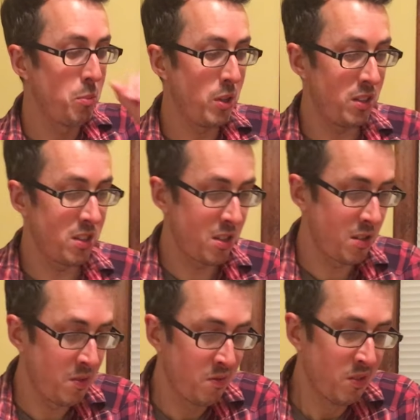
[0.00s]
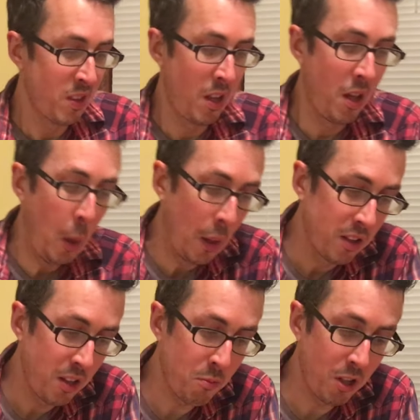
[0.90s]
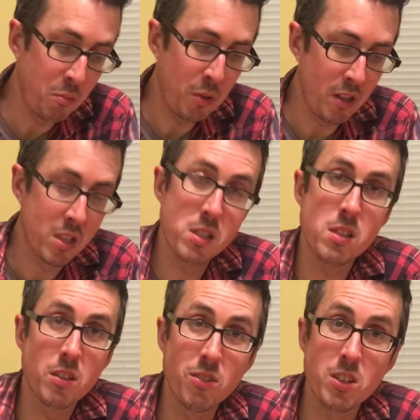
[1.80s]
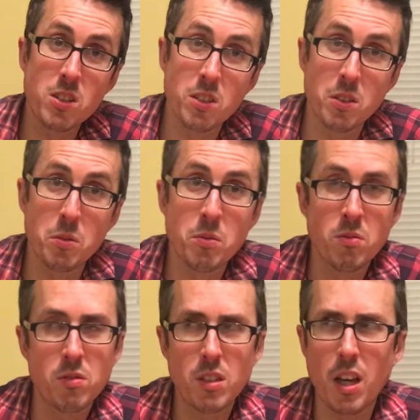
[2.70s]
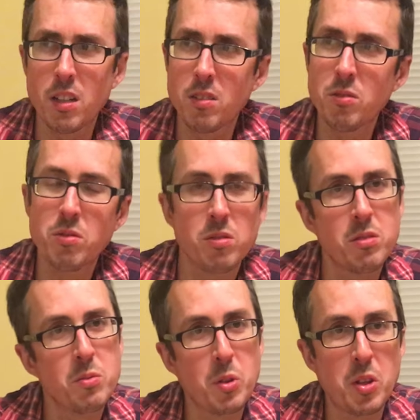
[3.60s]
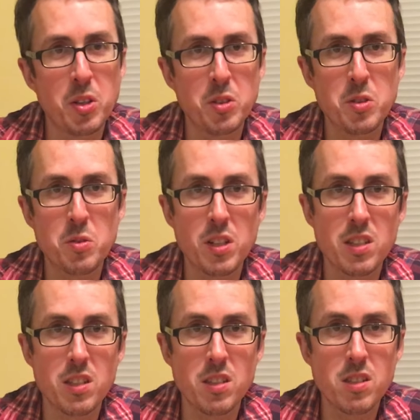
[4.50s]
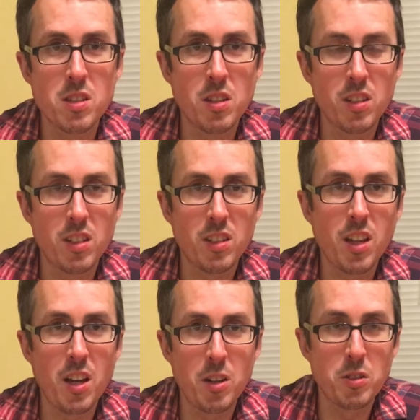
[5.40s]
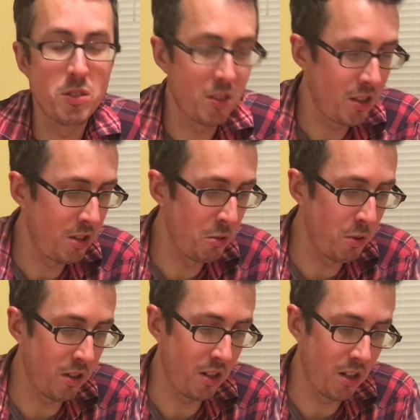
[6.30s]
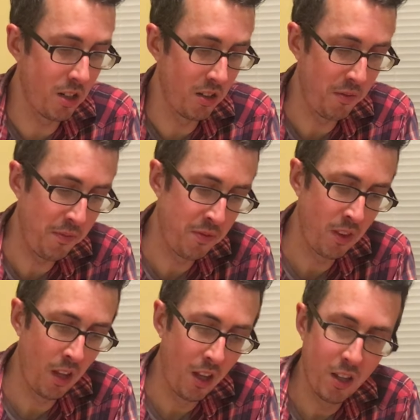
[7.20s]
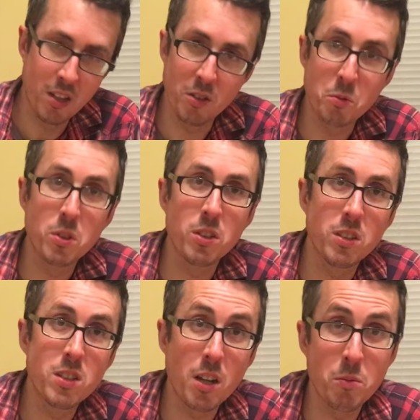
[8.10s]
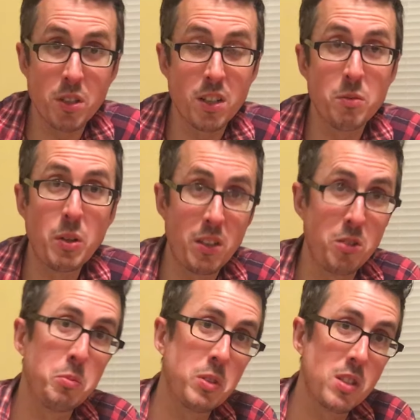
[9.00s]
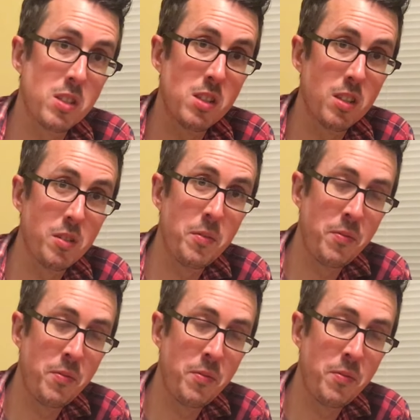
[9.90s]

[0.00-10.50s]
But they made peace eventually, kind of, with all those races, and now here we are in a world dominated by humans.